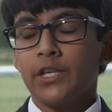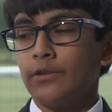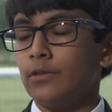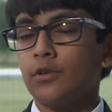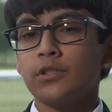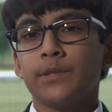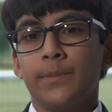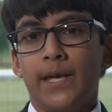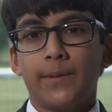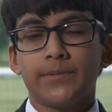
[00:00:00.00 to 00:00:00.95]
You'll also
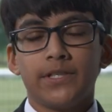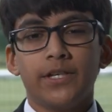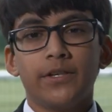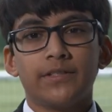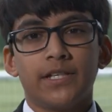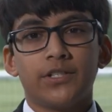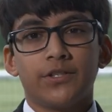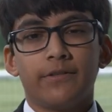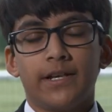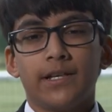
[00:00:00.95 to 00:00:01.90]
be able to use it
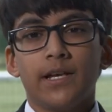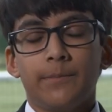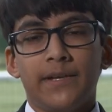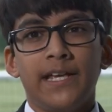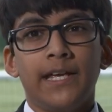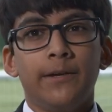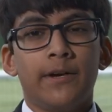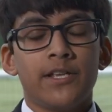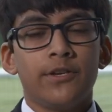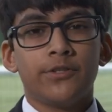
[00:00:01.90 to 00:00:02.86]
during PE
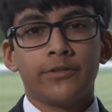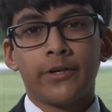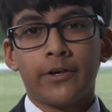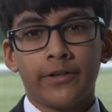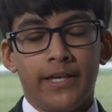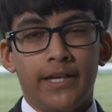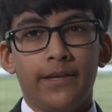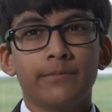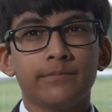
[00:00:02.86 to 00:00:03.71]
when you do hockey.